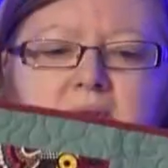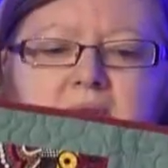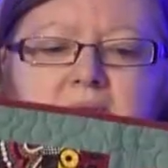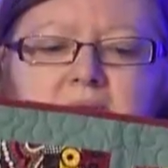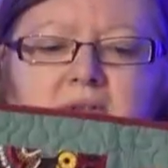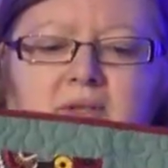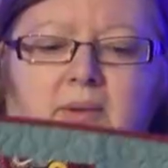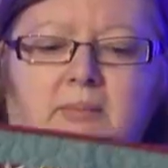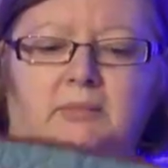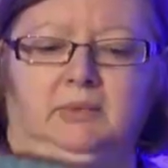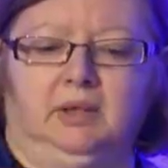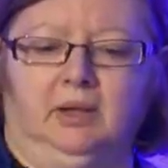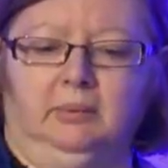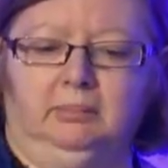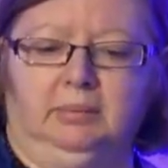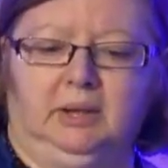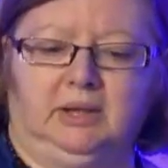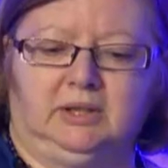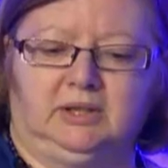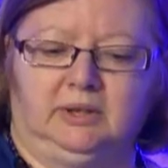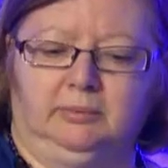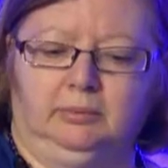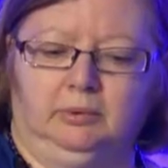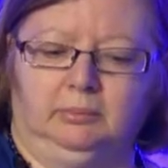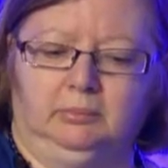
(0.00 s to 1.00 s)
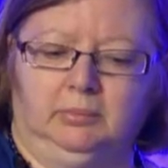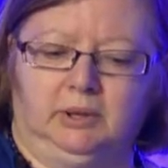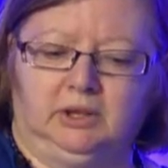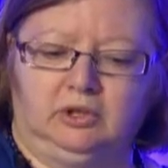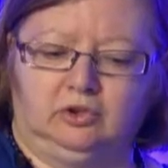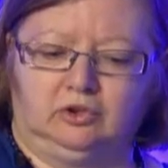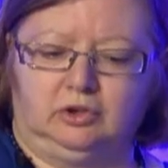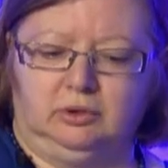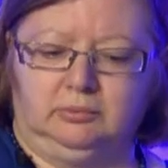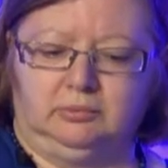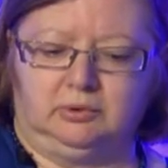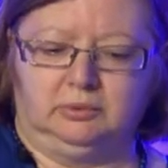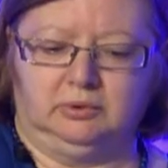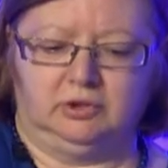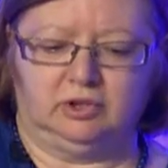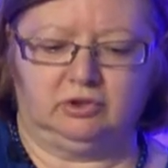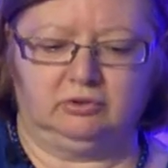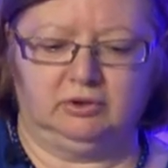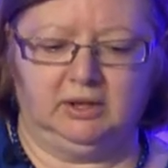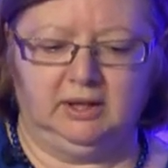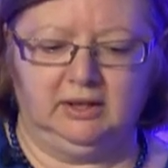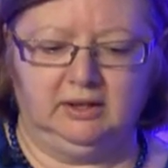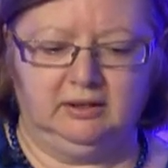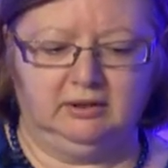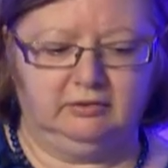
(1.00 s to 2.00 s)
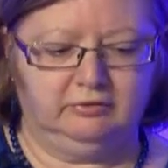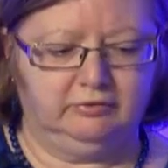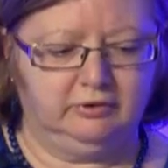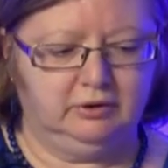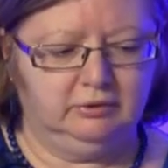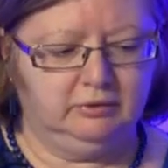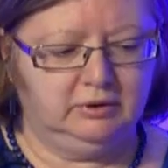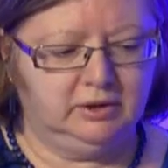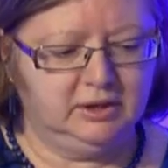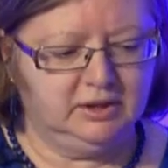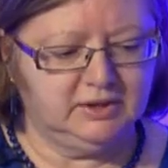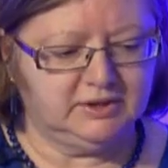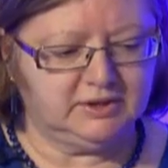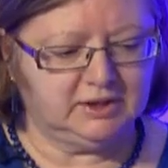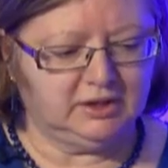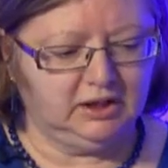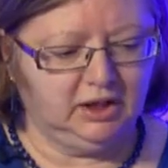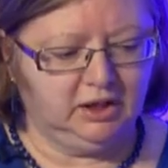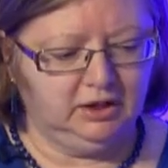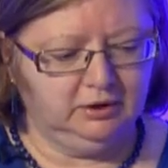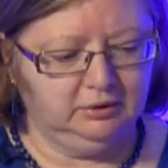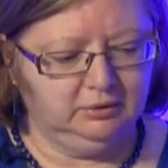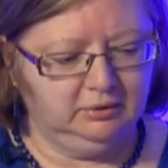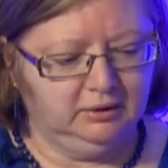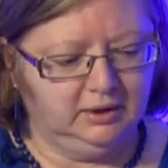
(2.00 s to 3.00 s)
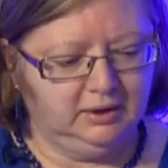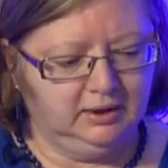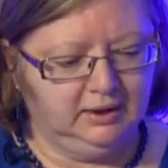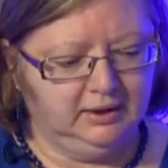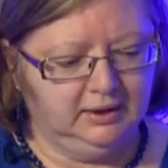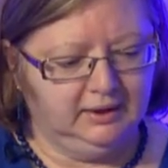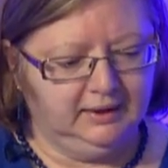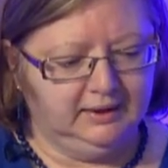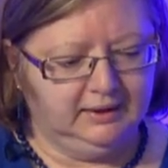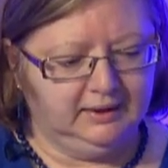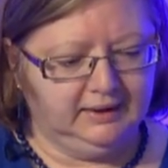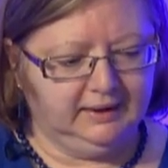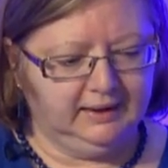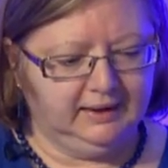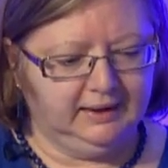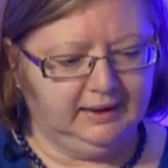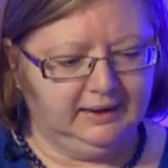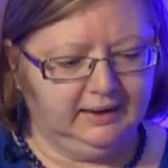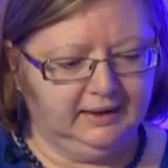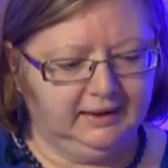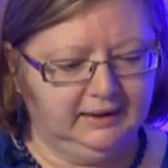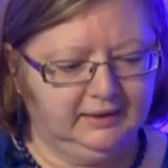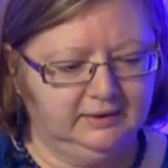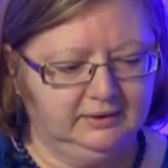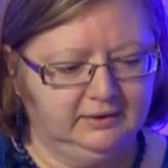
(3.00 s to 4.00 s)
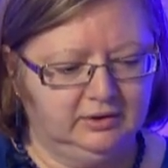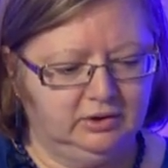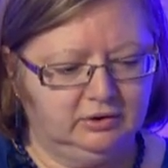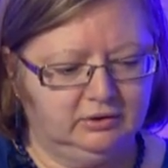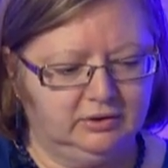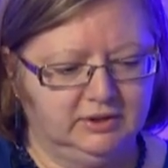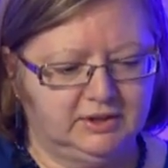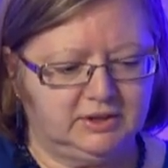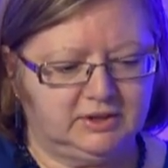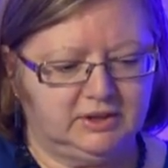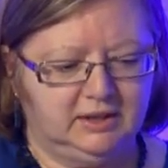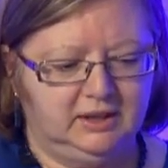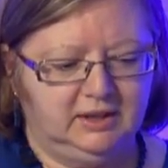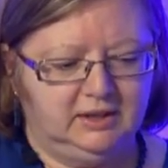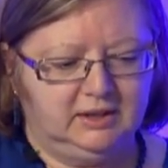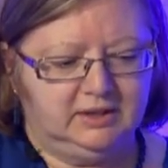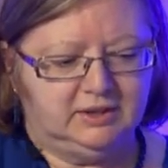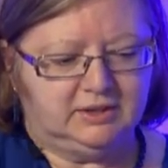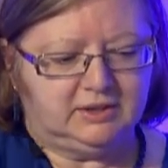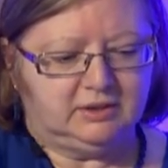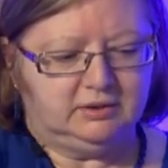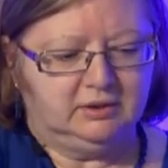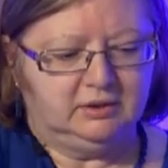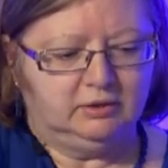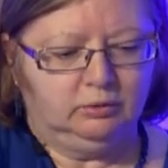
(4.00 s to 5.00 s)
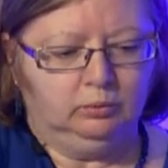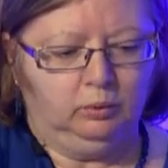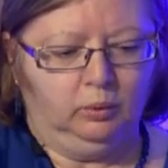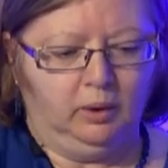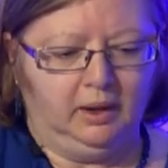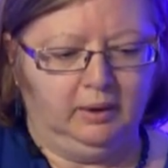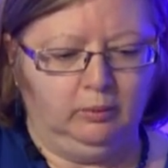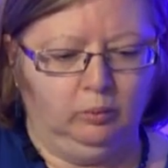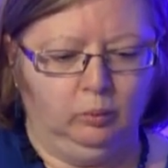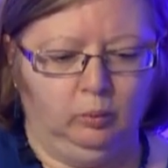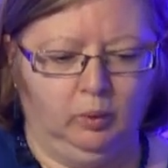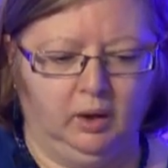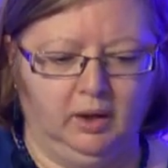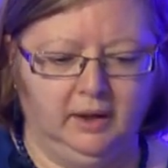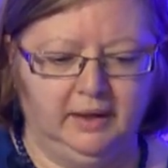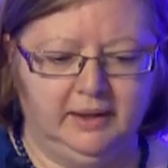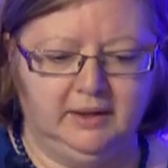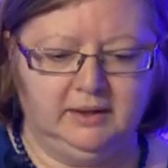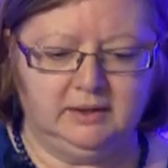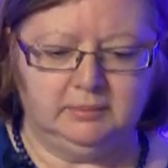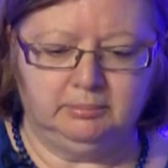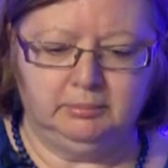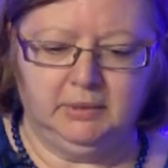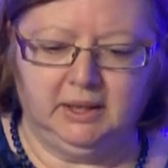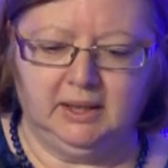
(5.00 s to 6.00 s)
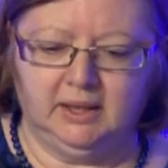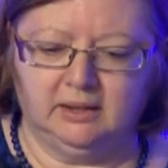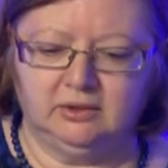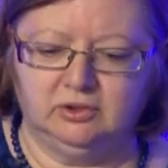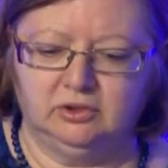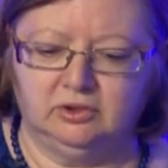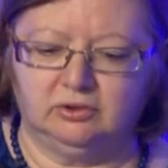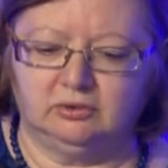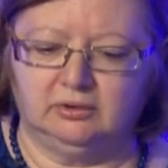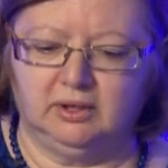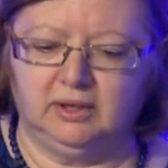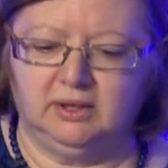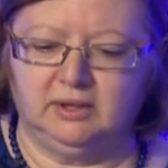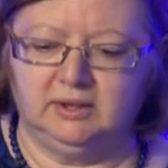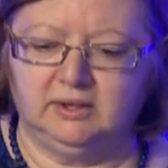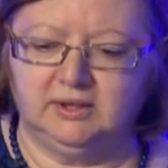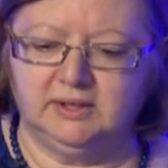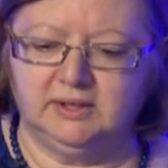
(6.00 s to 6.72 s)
some that I picked up on my trip to Australia a few years ago, and you can see this quite wide meandering